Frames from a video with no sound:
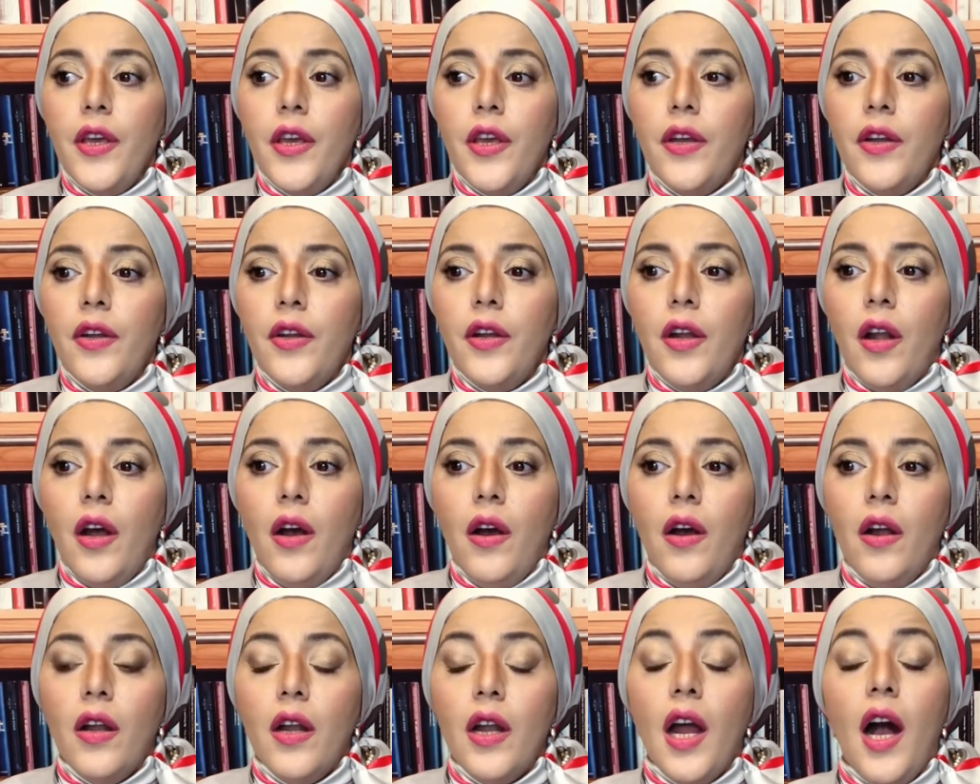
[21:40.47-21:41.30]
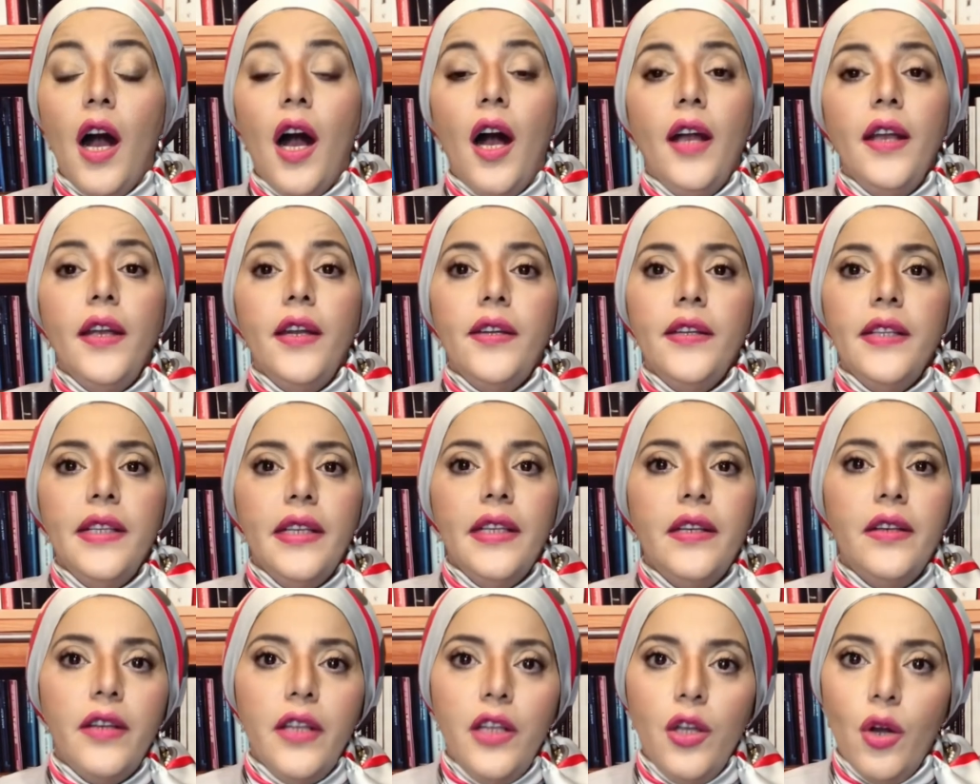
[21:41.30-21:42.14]
are higher degree
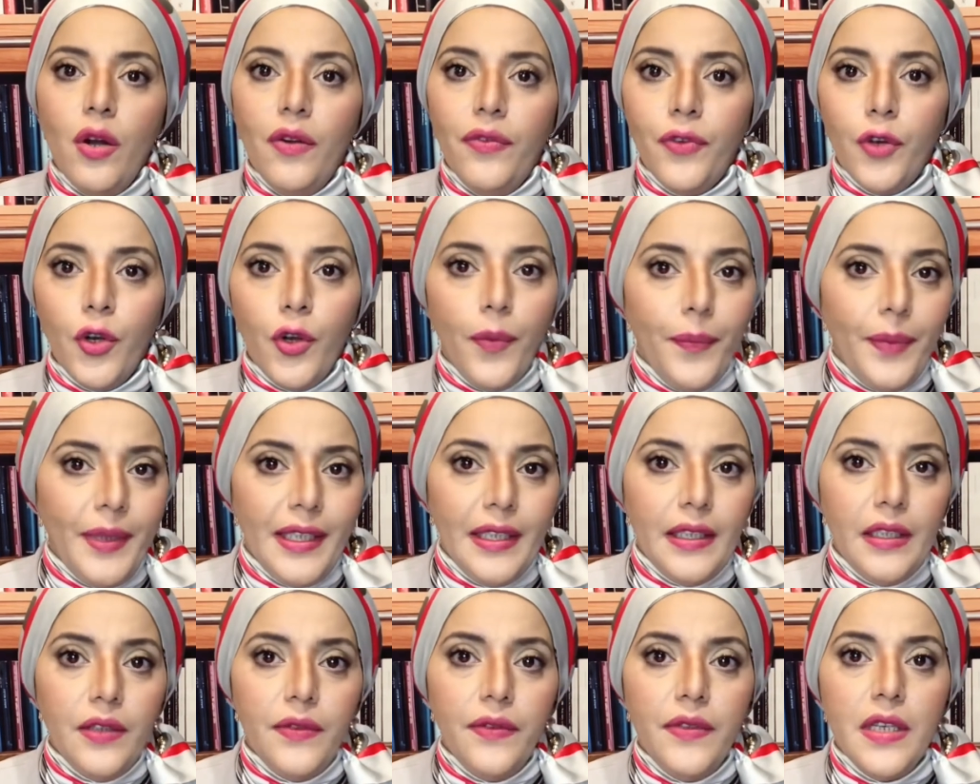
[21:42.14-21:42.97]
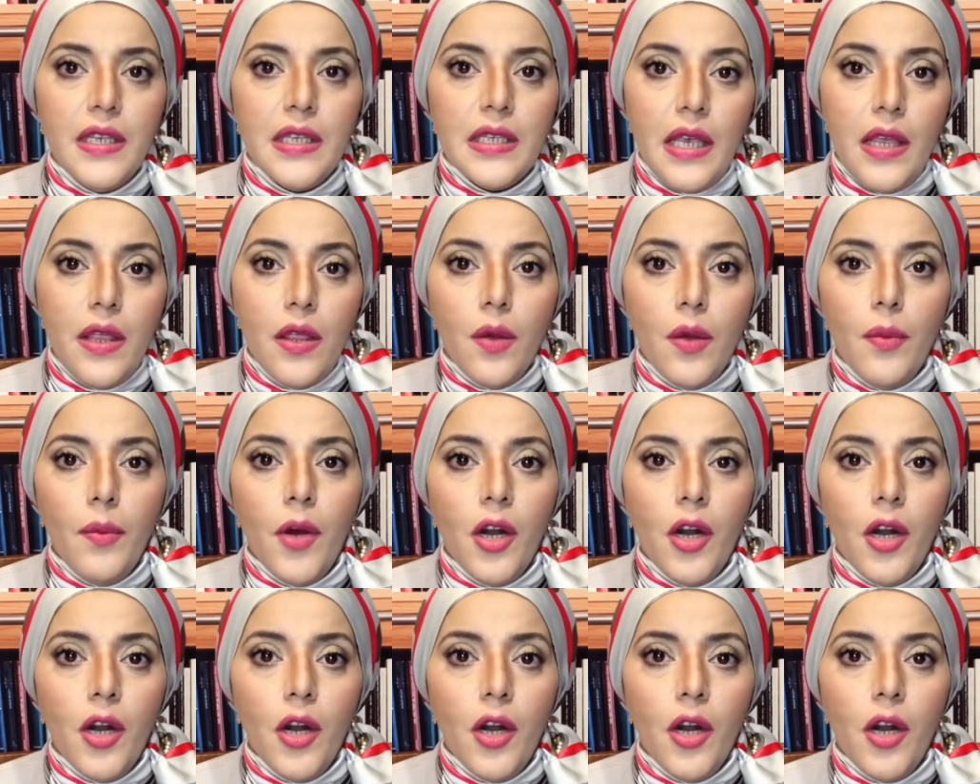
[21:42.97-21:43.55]
of competitiveness in the market,